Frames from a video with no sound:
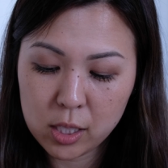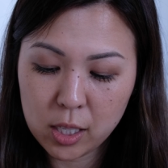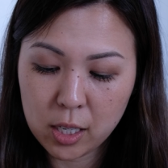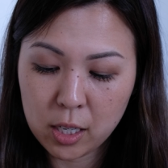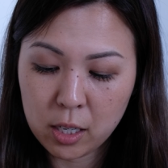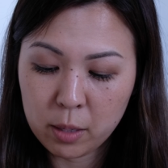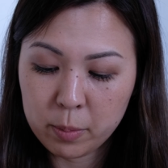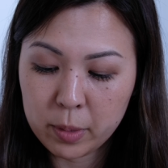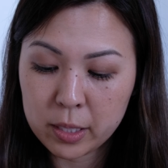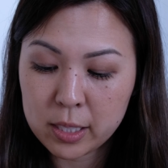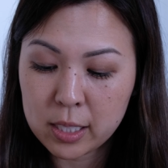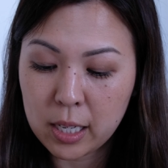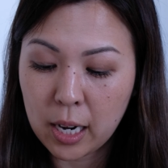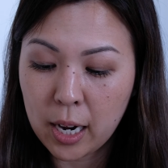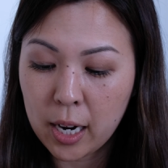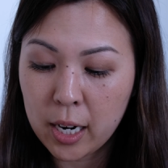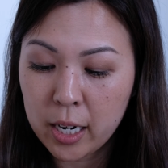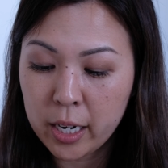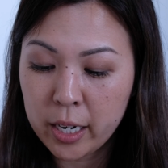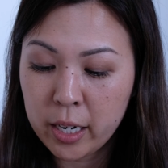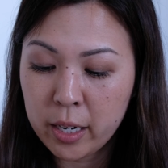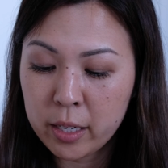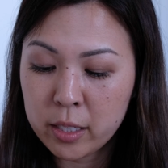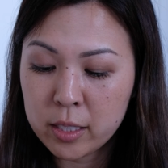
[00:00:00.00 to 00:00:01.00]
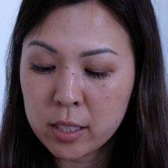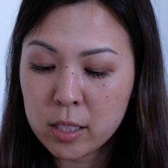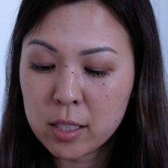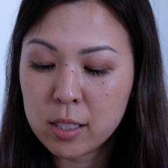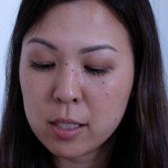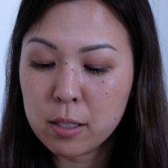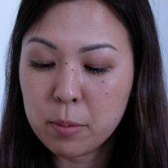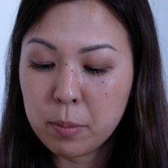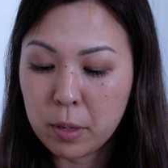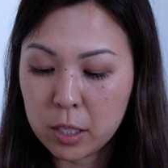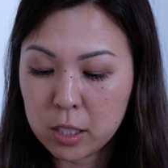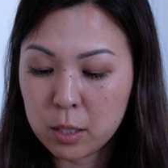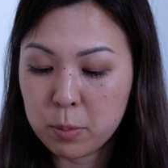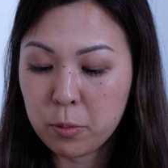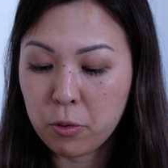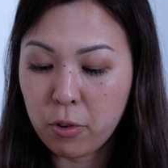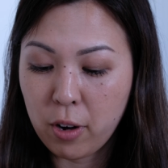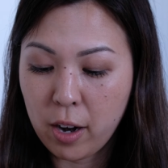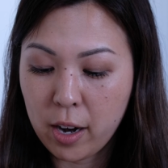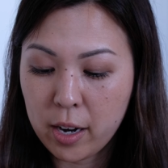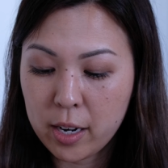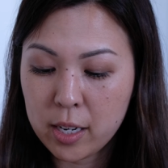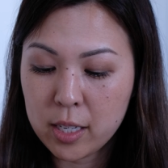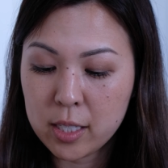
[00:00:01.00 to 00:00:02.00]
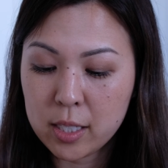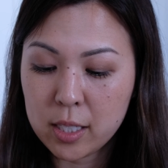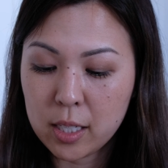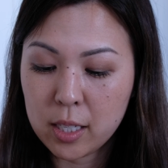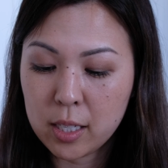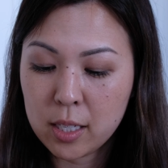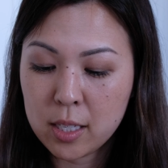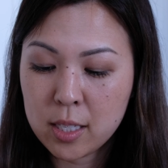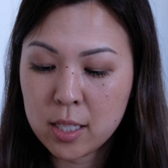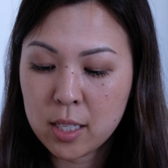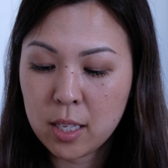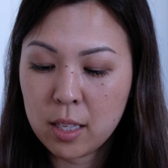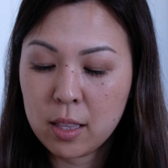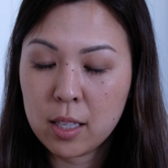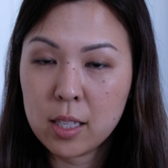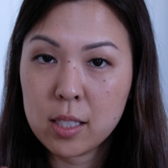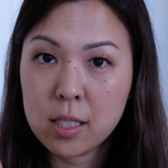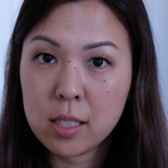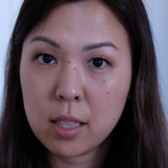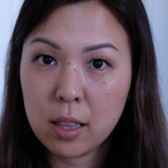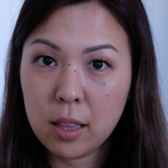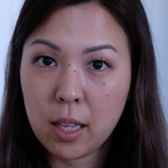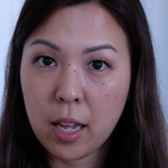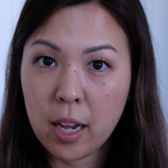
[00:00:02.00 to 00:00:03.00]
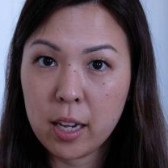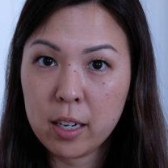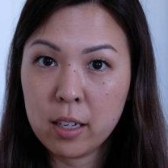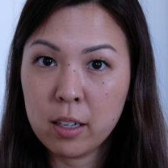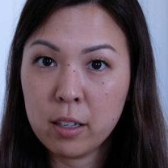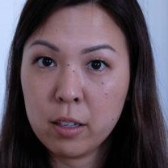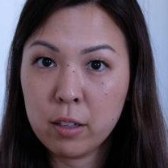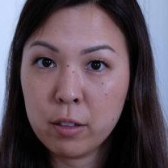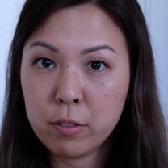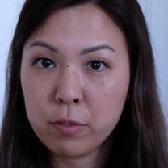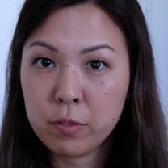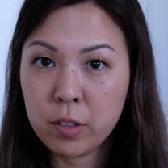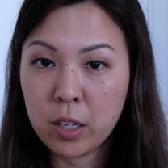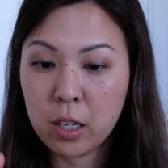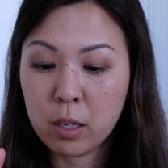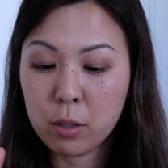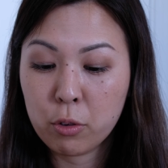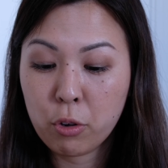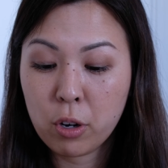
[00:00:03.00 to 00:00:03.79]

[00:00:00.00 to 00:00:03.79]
um, it's Eyes to Mesmerize is this line of uh,